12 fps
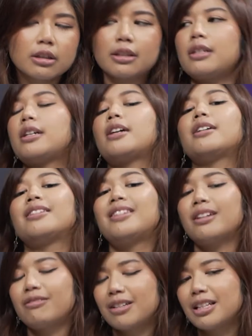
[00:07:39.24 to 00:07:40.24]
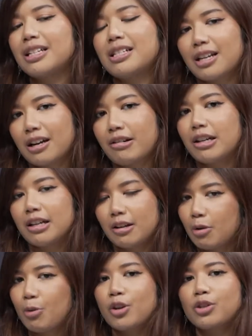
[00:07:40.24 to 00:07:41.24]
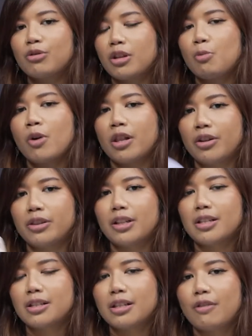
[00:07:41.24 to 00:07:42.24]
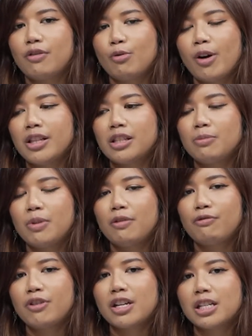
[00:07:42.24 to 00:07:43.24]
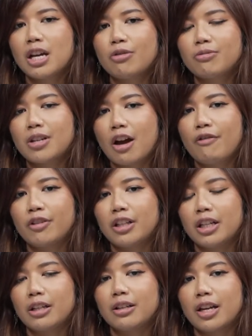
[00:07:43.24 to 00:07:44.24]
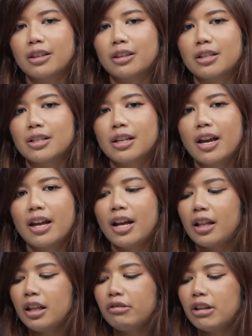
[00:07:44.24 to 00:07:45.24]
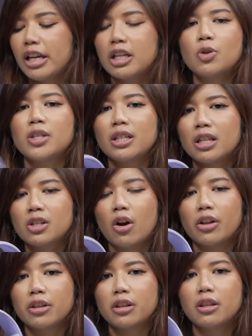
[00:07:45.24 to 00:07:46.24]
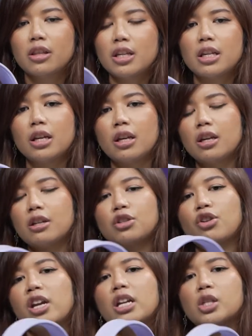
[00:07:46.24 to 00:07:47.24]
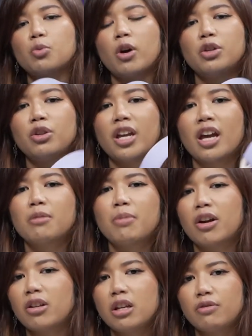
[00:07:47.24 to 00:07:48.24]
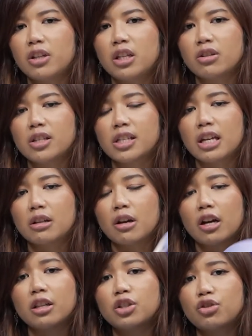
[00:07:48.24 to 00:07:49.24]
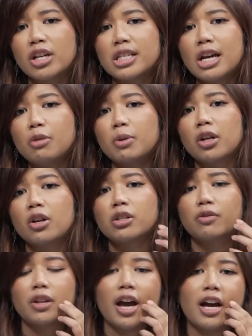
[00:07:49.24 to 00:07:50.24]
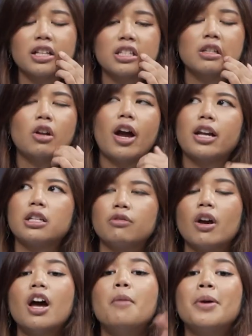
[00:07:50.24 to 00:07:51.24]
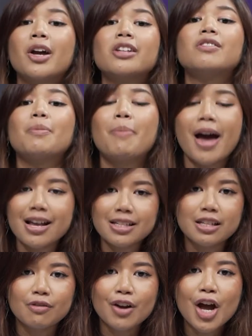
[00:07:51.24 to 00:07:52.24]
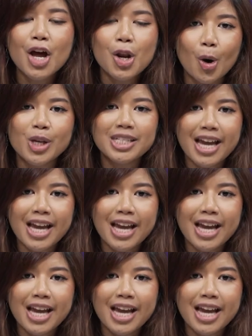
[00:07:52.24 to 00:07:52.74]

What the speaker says: Yeah, they're really scary. Works really well on this. If you want to be freaked out, definitely get this. And I really like using this on the train as well. You can barely even hear the train sound because of because of the passive noise